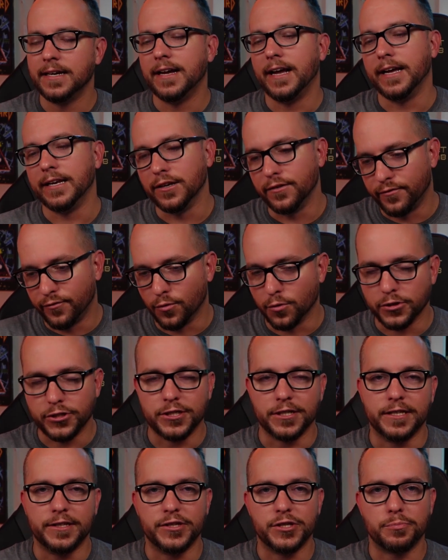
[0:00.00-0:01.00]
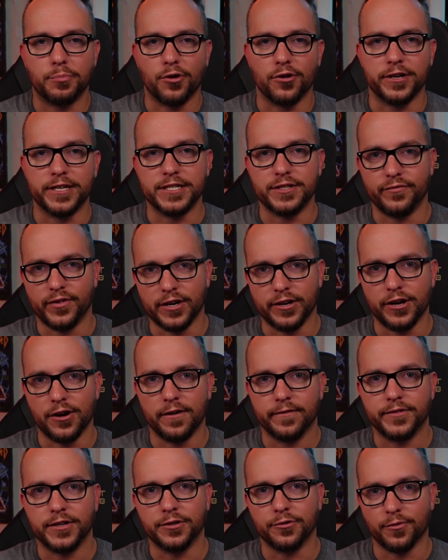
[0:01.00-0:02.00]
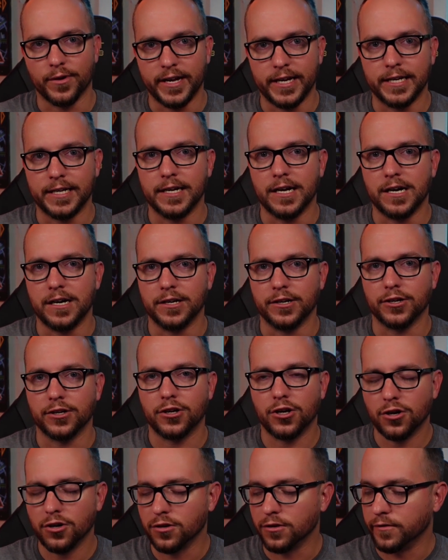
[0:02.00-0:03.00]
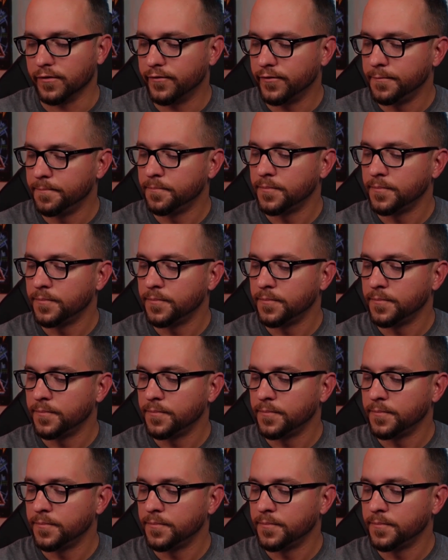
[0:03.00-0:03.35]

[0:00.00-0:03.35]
And unfortunately, this party is very often graded on a curve.